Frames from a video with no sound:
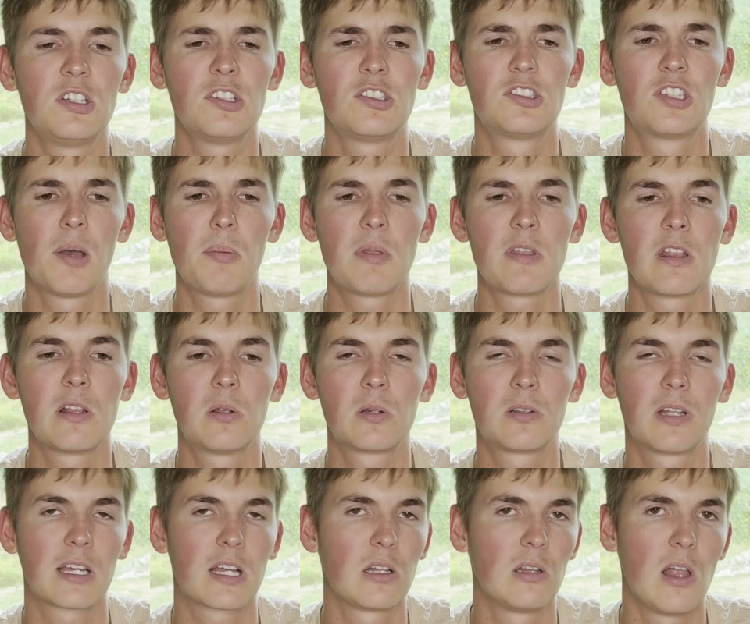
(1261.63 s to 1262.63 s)
something that looked
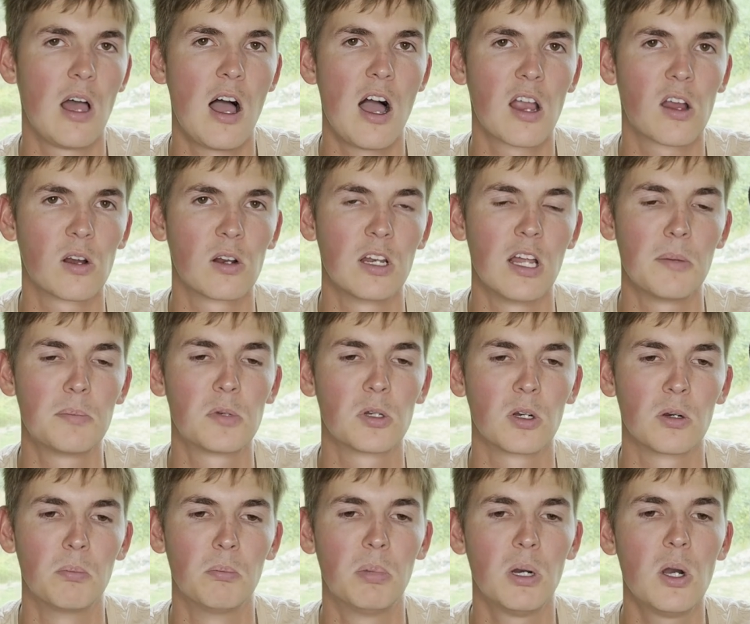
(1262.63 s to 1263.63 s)
like a log or an
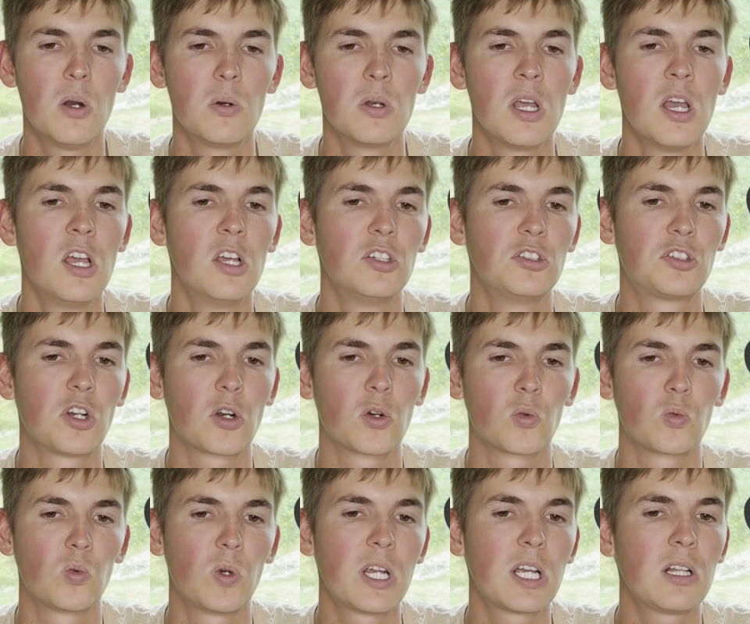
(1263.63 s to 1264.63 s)
upturned boat start
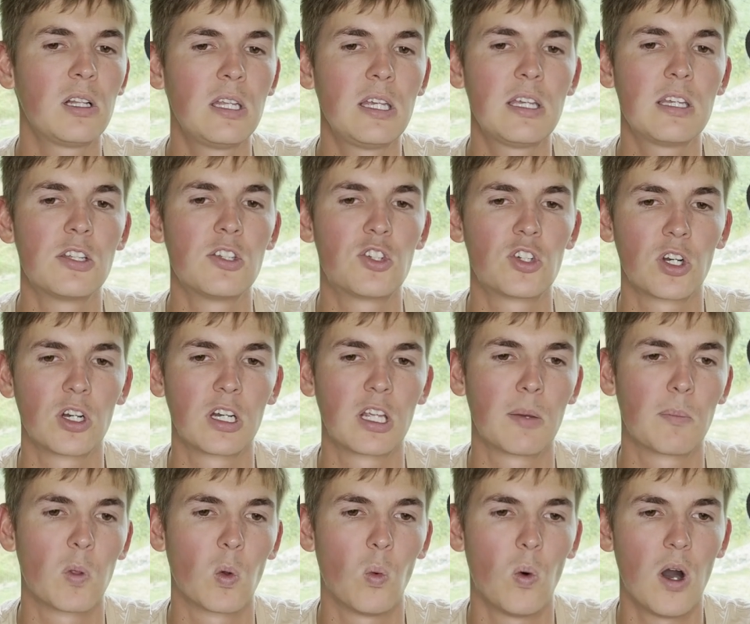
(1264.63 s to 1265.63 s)
wriggling and churning
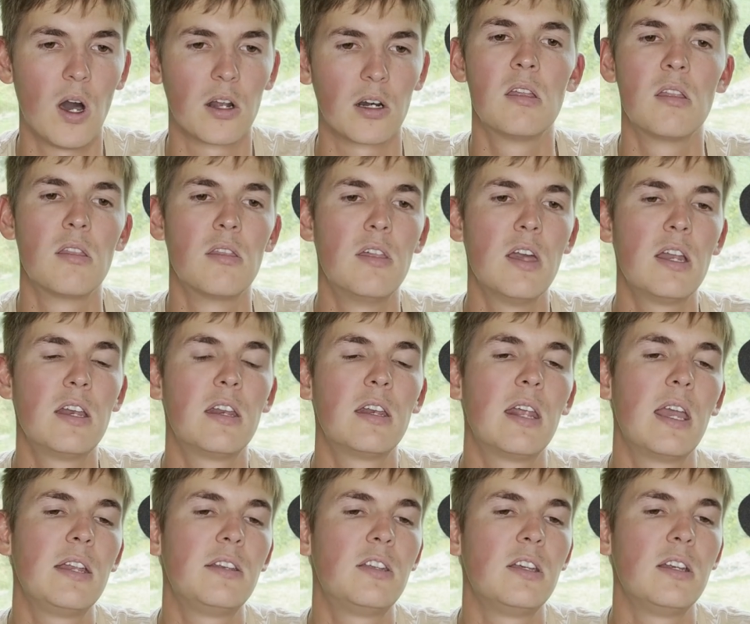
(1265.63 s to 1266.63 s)
up the water. Then in
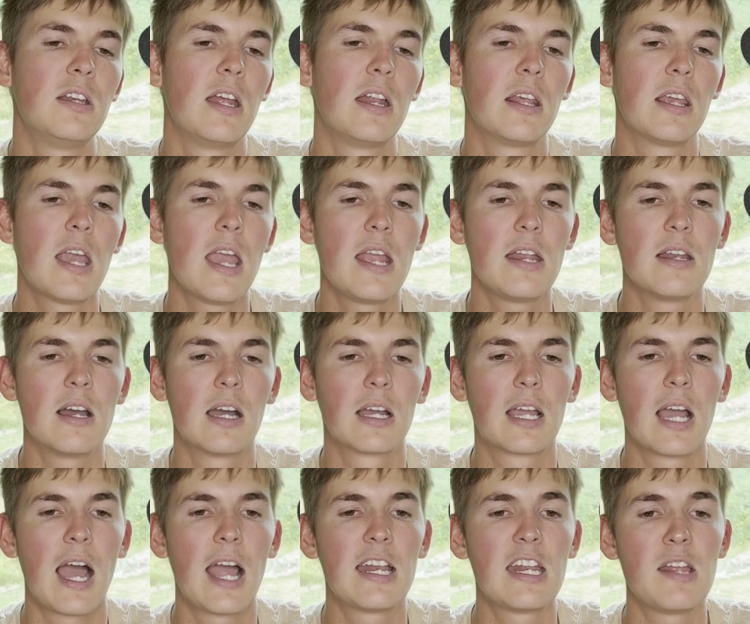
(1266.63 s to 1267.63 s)
1888, a
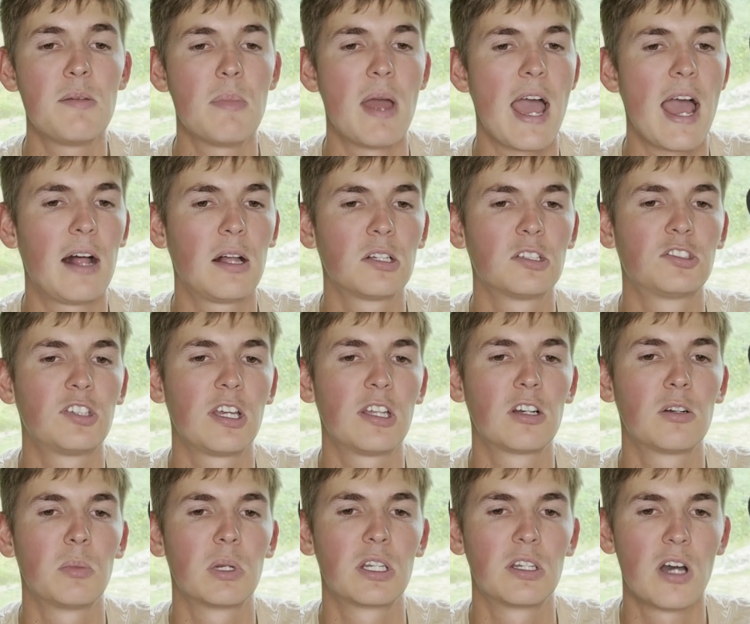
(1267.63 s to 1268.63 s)
guy named
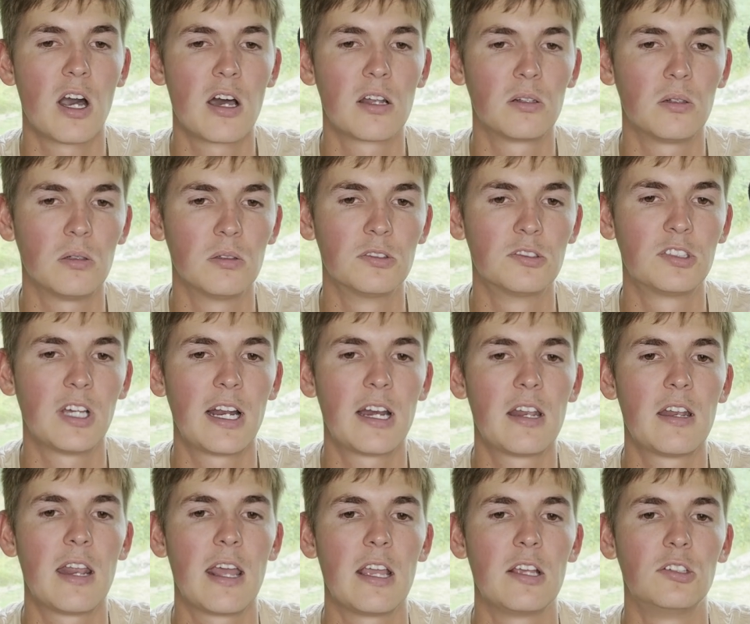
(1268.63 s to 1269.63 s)
Alexander MacDonald
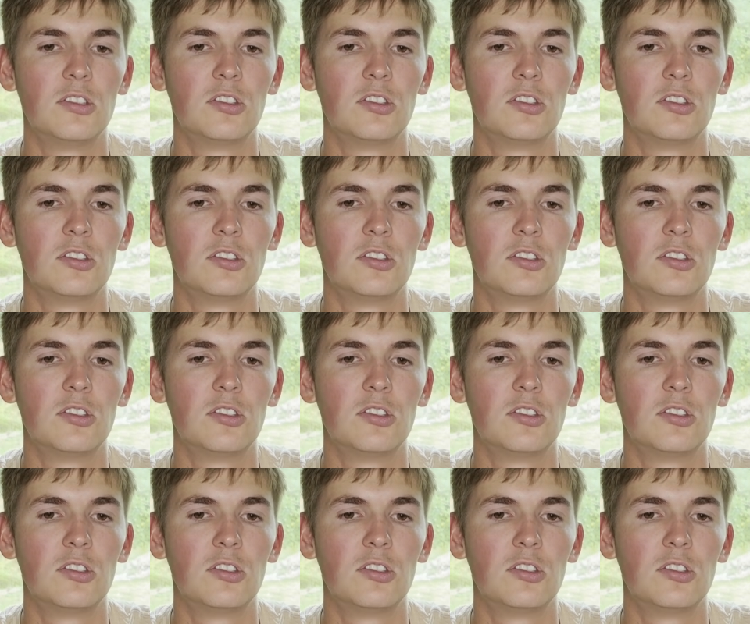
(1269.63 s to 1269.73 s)
sighted a